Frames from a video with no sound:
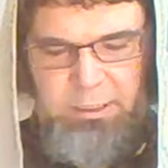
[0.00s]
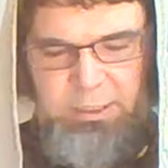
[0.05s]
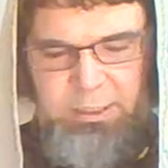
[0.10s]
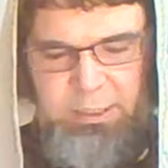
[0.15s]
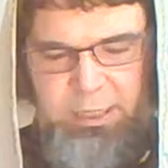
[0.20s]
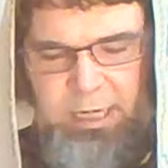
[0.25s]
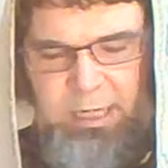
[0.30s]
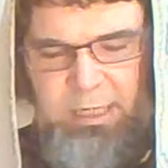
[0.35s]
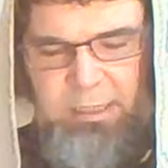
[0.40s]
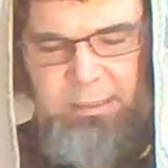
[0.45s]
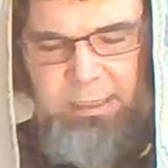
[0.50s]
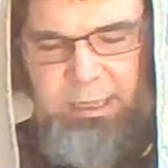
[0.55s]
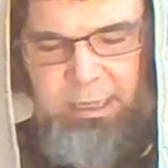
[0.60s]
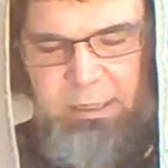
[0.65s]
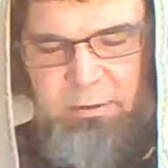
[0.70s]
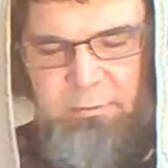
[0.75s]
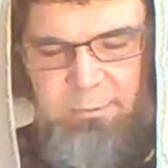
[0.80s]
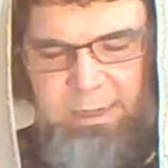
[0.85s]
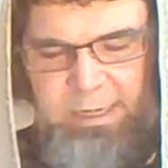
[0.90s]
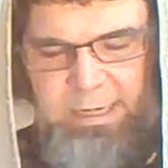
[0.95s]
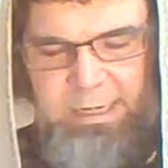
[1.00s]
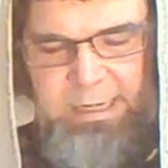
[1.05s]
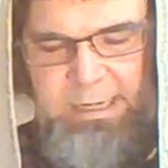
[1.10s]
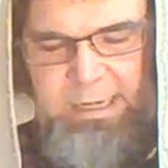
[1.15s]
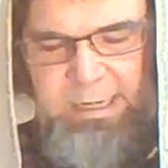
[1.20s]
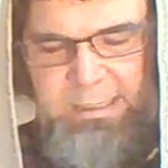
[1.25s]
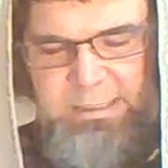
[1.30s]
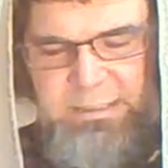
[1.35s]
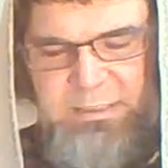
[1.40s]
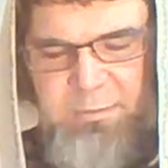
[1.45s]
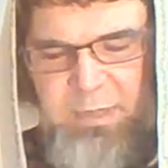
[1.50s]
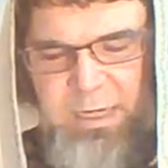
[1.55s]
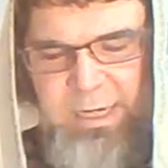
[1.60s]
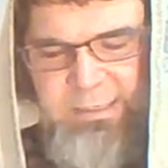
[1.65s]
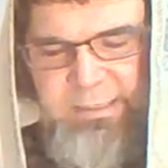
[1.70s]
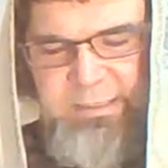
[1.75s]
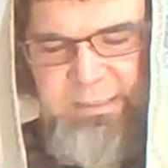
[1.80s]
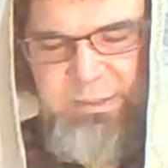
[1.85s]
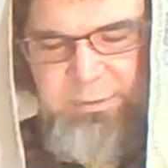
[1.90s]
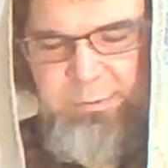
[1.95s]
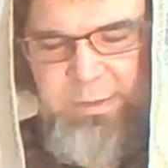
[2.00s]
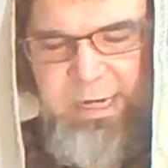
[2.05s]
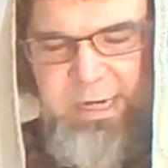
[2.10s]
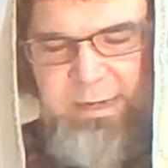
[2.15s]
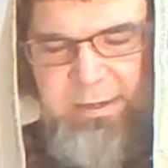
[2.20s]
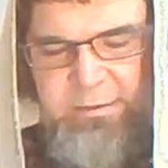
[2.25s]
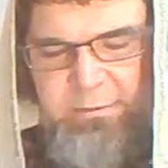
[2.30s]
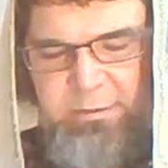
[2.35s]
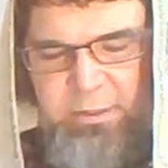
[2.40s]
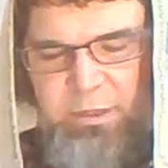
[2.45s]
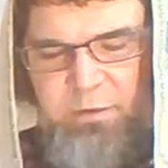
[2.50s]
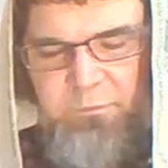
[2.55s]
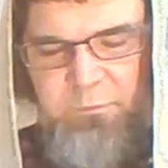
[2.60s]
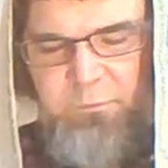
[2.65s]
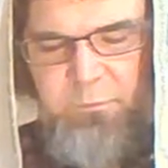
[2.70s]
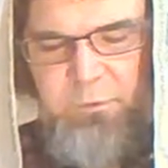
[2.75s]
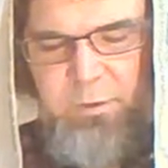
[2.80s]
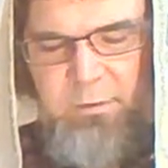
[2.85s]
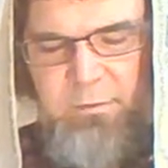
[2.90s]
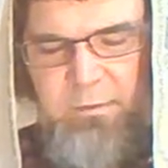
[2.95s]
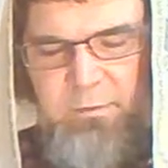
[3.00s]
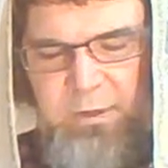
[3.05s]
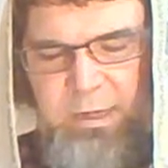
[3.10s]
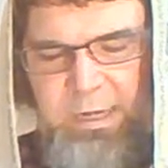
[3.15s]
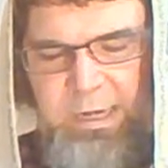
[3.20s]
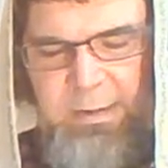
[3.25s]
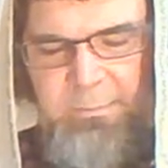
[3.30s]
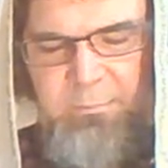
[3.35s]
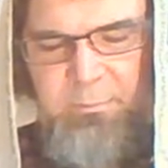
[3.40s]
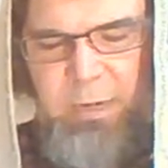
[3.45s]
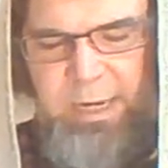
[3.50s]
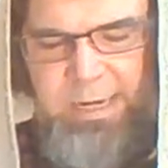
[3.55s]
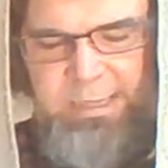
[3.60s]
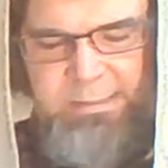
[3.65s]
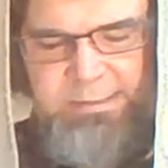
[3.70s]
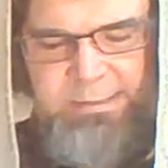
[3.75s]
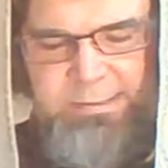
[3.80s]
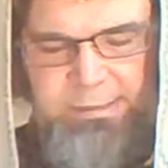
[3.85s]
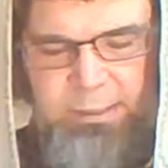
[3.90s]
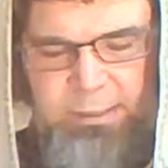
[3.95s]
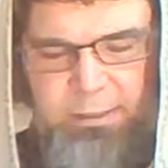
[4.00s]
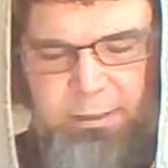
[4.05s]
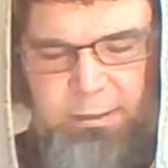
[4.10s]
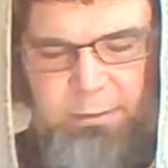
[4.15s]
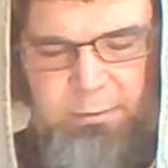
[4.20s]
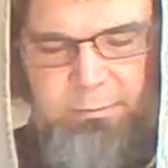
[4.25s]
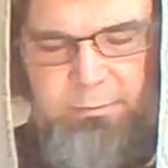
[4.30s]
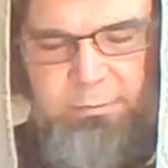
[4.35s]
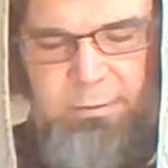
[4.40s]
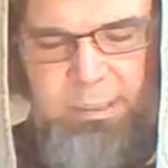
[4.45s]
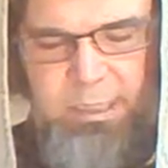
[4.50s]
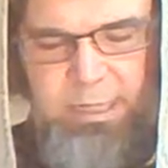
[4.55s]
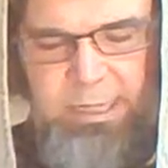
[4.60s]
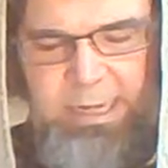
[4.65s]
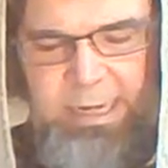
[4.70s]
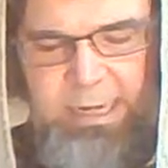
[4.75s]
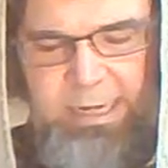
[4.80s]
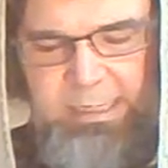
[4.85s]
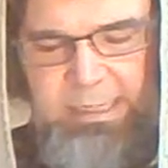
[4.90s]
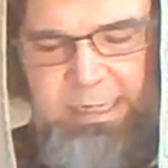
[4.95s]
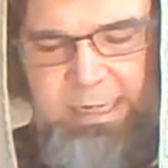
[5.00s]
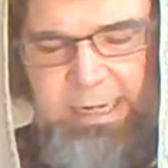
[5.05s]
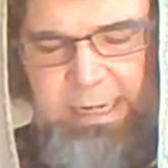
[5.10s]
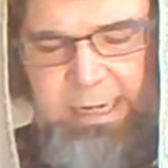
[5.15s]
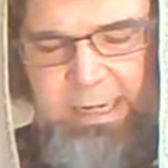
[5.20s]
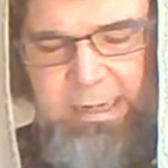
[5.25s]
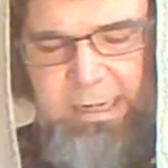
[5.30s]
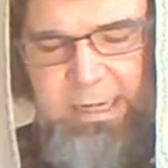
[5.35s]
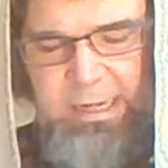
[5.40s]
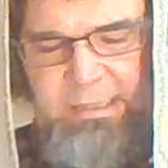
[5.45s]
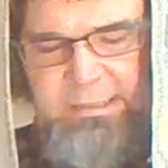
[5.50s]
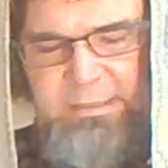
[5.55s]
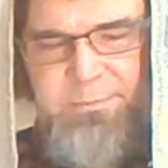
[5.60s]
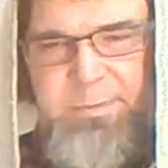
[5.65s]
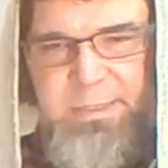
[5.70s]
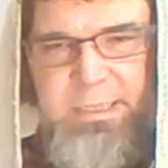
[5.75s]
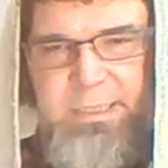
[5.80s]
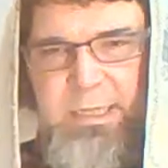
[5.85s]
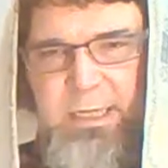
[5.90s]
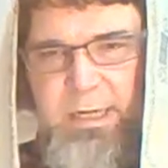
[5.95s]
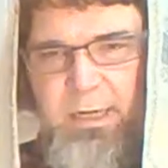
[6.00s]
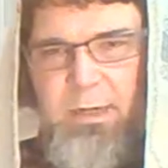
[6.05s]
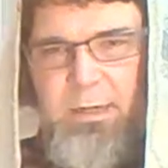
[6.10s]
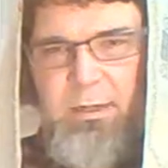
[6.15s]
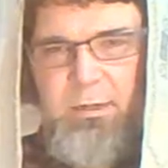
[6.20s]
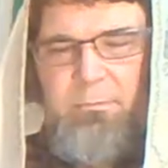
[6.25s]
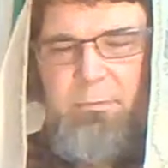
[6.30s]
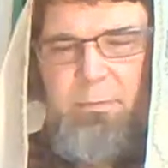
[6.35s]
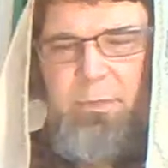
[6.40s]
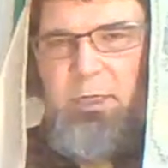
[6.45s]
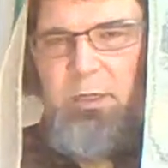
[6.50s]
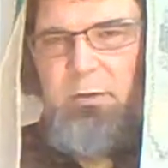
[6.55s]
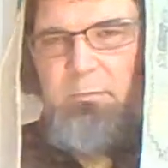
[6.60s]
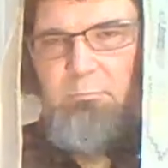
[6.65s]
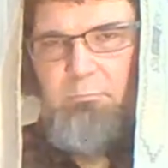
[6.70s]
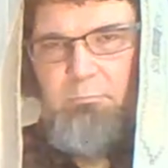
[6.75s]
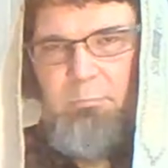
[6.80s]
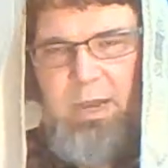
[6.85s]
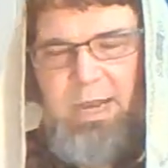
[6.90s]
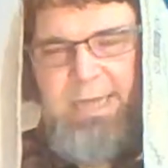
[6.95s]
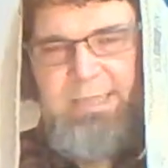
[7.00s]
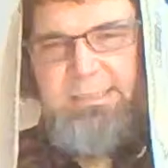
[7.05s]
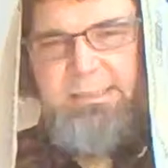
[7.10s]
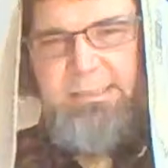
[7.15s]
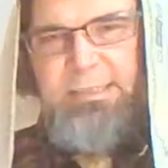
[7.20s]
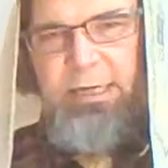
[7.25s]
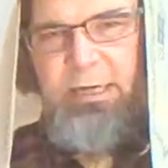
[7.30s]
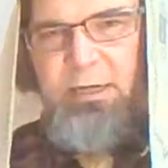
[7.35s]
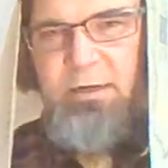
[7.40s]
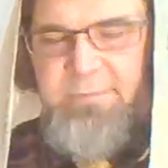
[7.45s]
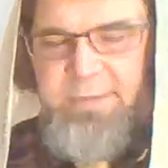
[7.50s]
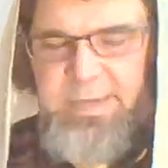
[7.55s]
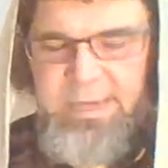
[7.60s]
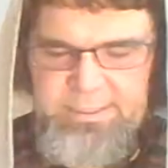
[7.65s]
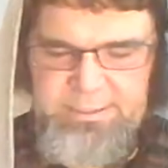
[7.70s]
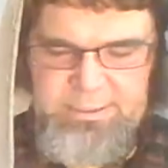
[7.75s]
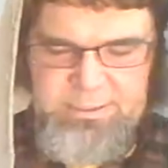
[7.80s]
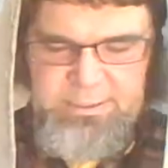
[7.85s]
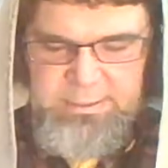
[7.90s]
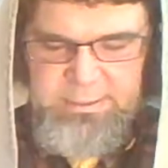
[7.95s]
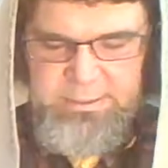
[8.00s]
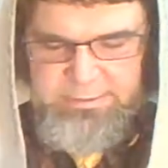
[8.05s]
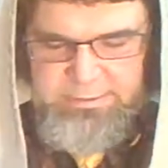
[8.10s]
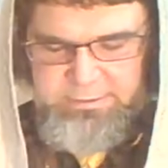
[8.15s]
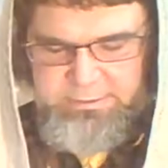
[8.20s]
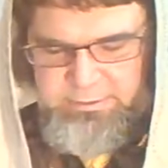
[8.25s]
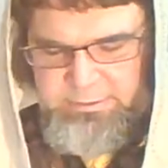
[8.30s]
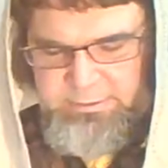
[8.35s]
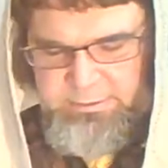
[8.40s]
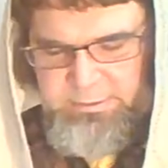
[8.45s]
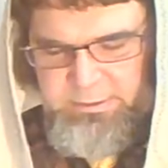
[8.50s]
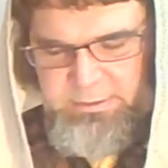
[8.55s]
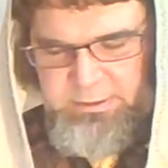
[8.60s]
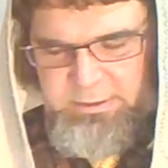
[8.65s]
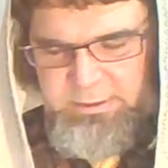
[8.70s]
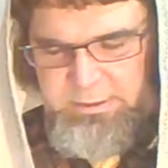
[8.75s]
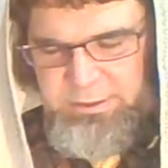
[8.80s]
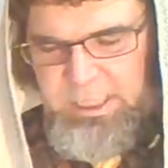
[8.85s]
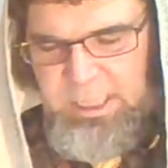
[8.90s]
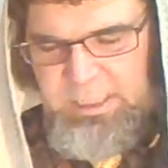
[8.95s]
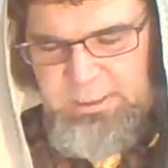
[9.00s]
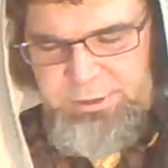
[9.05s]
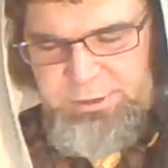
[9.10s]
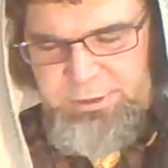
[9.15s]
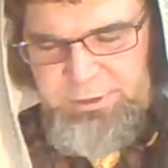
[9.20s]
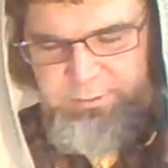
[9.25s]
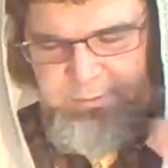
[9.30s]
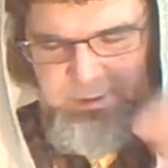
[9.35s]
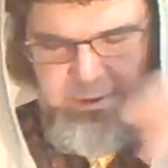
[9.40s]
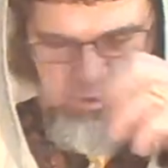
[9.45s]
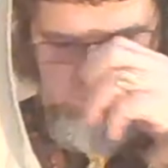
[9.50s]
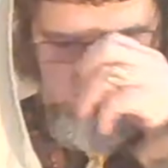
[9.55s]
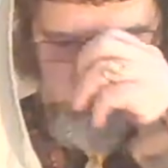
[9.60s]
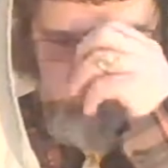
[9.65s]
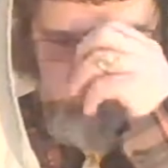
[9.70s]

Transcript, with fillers: Yah Yahweh is my strength for, and my song, and he has become my salvation. Yeshua.